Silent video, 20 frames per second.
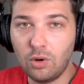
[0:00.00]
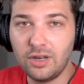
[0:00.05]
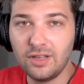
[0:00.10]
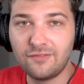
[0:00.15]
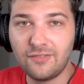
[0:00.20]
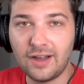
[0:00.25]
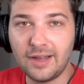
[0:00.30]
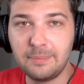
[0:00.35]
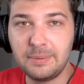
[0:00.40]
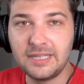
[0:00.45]
What
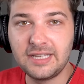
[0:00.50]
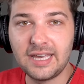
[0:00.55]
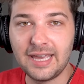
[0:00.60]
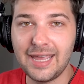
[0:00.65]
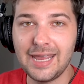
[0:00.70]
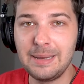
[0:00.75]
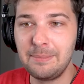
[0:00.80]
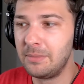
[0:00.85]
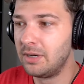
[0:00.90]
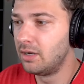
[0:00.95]
if I
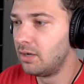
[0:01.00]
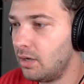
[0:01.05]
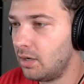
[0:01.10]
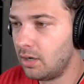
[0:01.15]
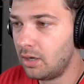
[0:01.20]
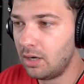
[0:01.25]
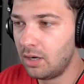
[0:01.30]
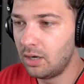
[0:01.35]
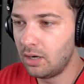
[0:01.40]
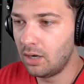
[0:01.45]
became
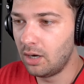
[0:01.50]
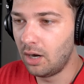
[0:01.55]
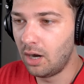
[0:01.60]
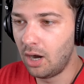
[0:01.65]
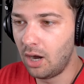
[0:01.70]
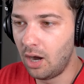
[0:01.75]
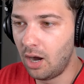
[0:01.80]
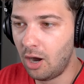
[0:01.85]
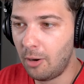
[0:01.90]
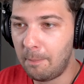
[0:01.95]

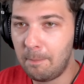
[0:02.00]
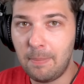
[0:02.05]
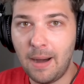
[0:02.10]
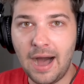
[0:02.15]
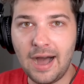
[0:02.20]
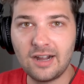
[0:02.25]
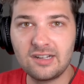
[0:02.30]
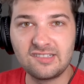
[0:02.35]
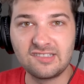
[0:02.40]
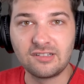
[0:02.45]
a
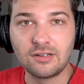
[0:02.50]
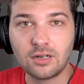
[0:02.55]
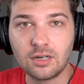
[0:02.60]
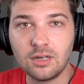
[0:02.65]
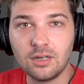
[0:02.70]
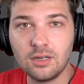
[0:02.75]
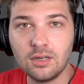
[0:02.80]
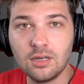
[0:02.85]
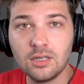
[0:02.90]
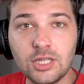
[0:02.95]
boxer?
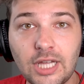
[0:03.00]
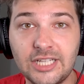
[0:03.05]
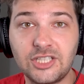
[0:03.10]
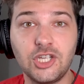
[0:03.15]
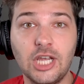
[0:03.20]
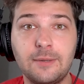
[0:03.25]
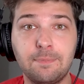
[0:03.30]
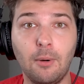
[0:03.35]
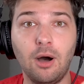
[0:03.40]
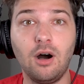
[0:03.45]
Like
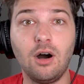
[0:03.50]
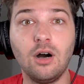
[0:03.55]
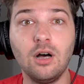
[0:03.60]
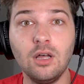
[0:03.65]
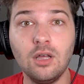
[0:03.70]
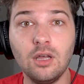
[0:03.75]
Jake Paul.